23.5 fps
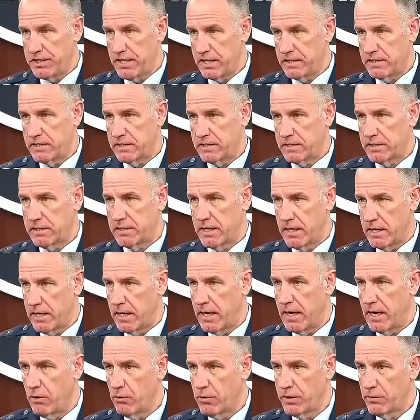that's kind
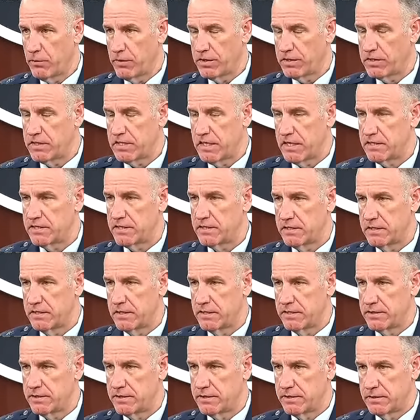of how we would assess
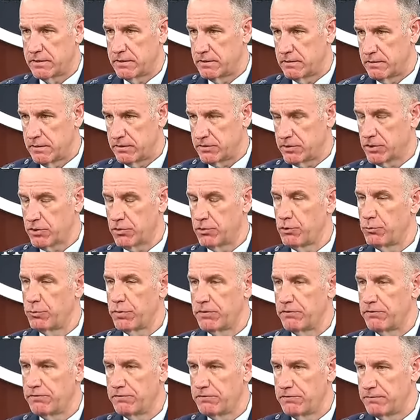this group
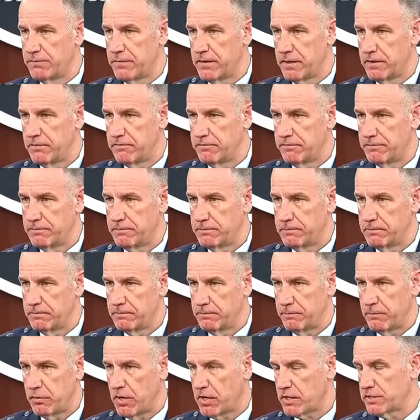of
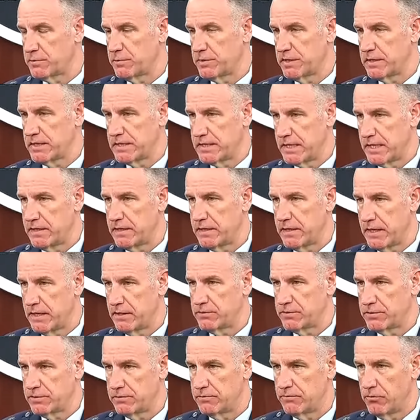approximately
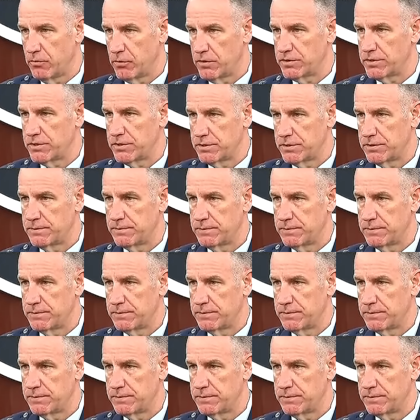10,000 forces.